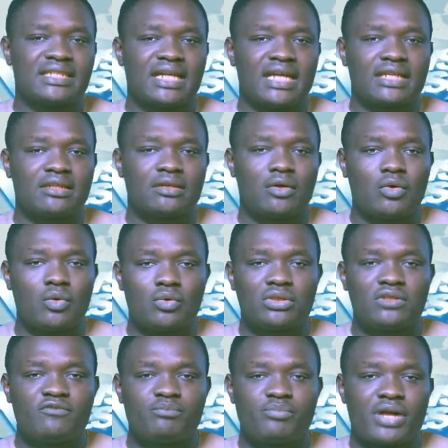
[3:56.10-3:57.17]
an
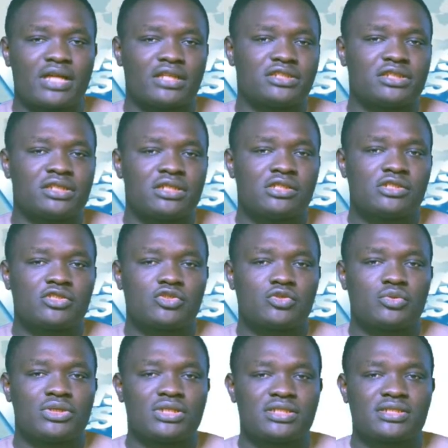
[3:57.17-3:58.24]
olive branch
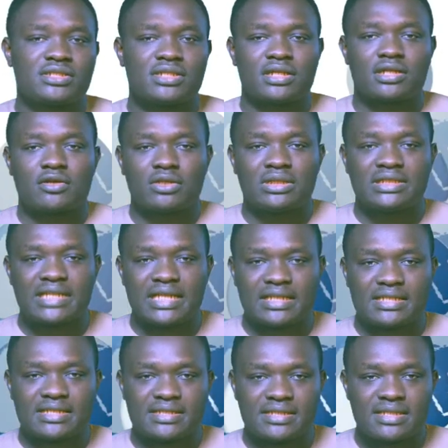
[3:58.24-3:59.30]
to his uh,
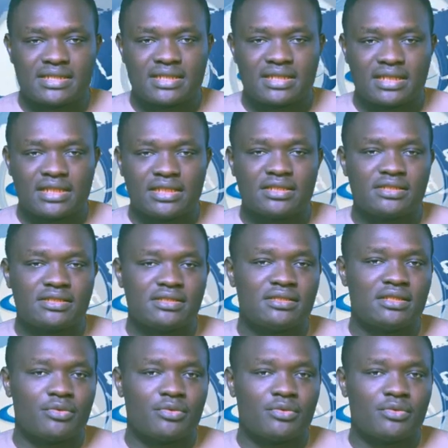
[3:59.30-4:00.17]
contenders in the